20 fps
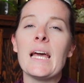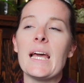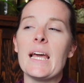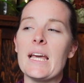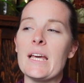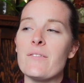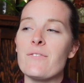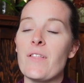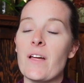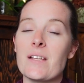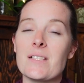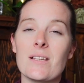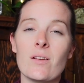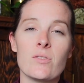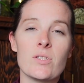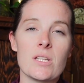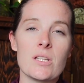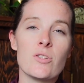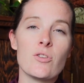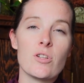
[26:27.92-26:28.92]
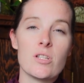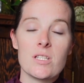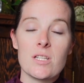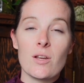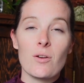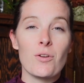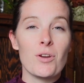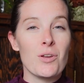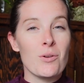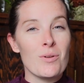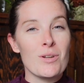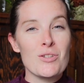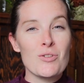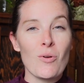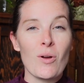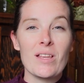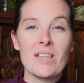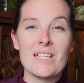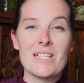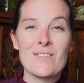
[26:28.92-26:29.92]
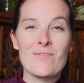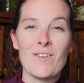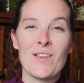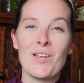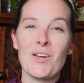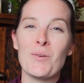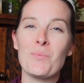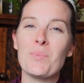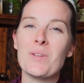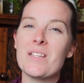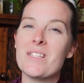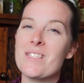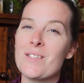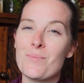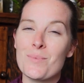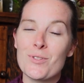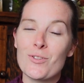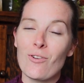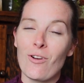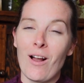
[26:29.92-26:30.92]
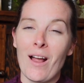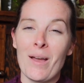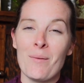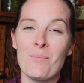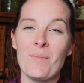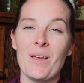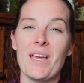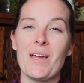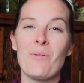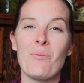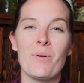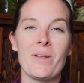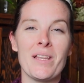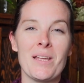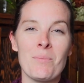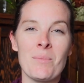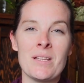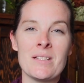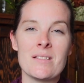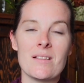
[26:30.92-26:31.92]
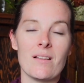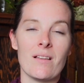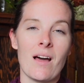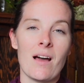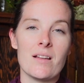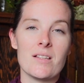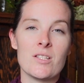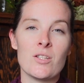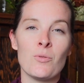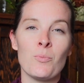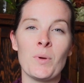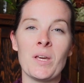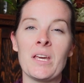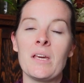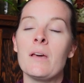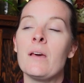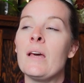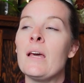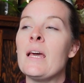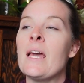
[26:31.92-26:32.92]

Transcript: If that sounds interesting or you enjoyed this video, please subscribe. It really means a lot to me.